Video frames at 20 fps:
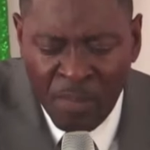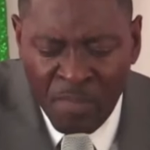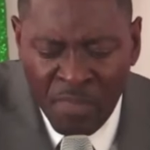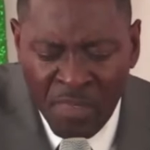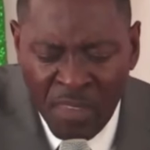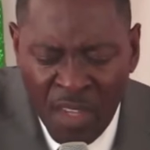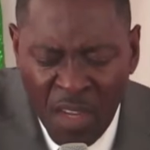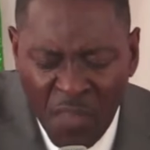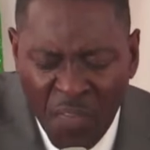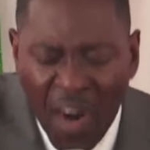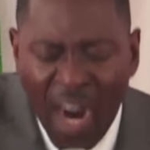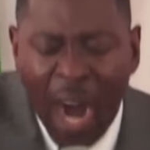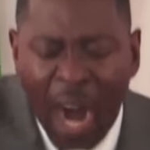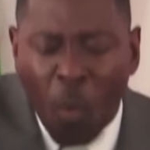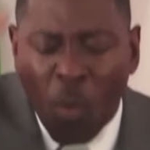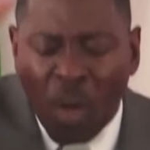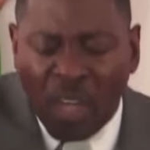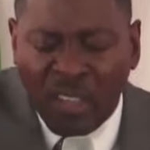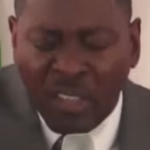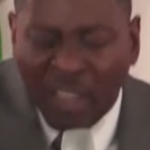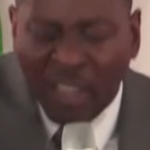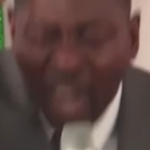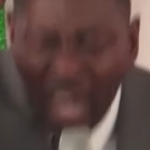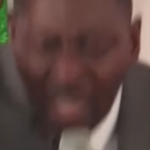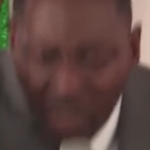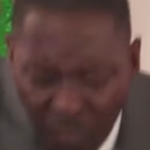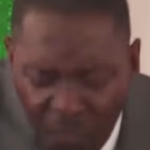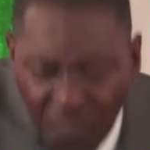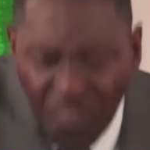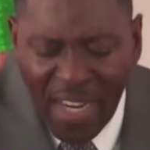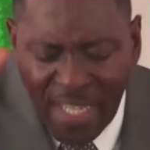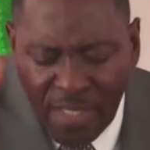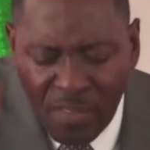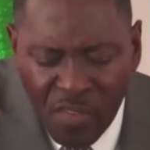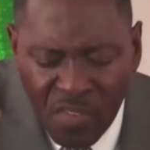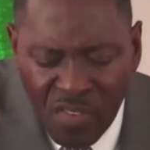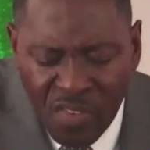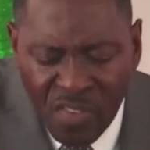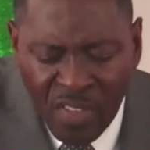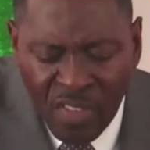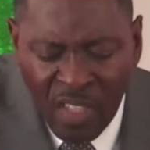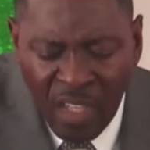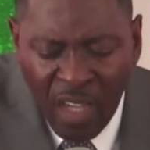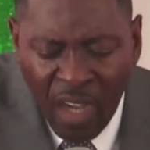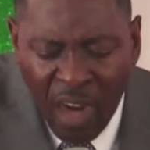for our conference are